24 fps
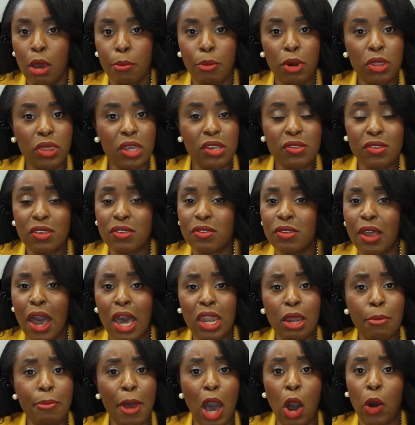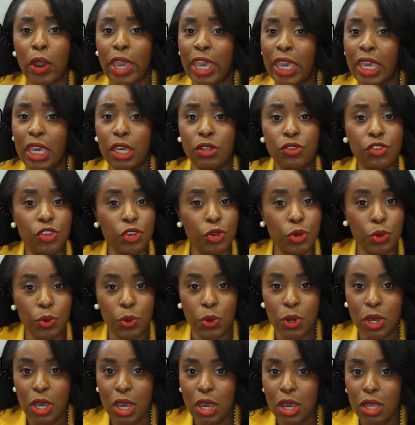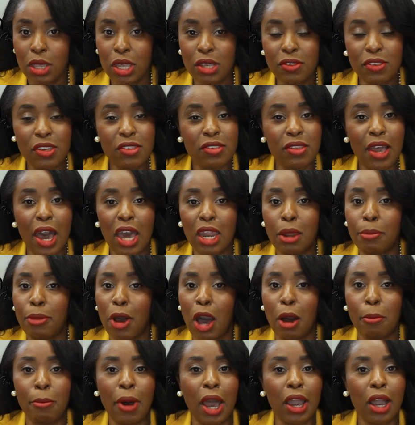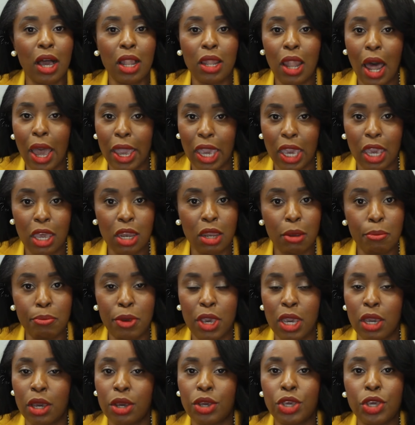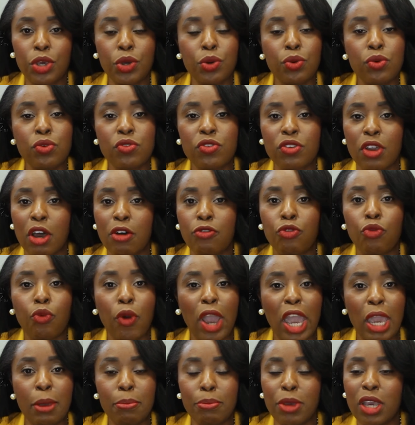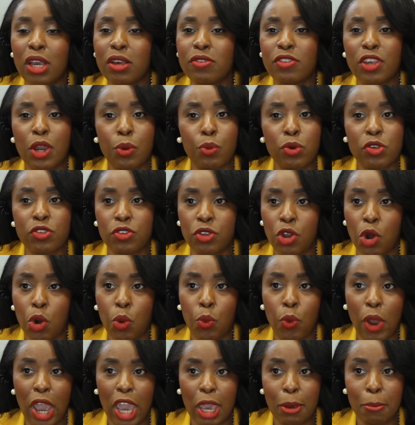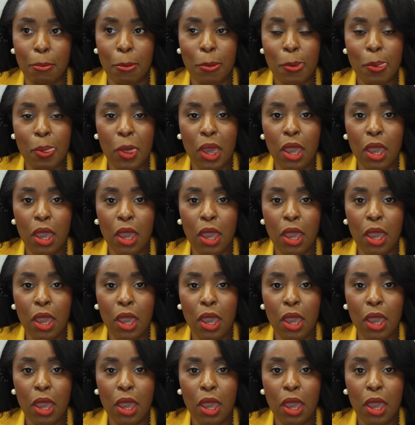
But this is not about he too. This is not about my client being accused of rape, because there was no rape.